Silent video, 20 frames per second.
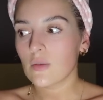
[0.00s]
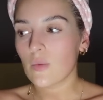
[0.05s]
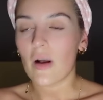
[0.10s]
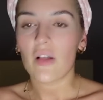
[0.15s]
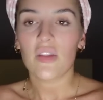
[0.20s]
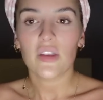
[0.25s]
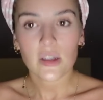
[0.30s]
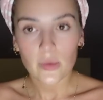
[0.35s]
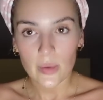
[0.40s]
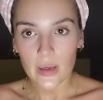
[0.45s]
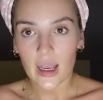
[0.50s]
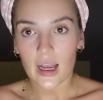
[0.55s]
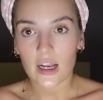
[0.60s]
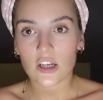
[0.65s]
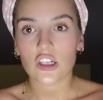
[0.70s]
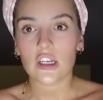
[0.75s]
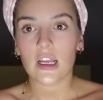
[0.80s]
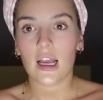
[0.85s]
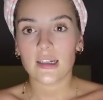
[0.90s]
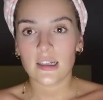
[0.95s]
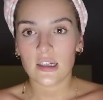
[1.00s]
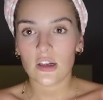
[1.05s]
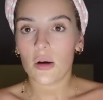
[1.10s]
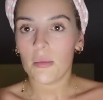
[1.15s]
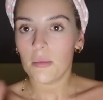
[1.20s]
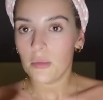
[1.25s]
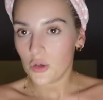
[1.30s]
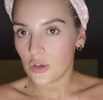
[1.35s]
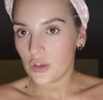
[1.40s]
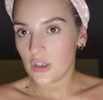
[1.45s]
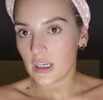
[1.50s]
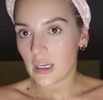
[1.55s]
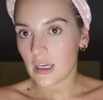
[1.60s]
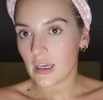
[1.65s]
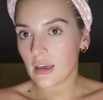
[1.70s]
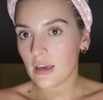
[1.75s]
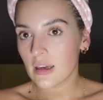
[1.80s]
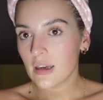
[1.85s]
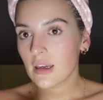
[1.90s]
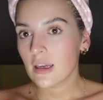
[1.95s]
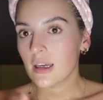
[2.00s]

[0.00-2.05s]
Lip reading: well this week actually I did it on Monday.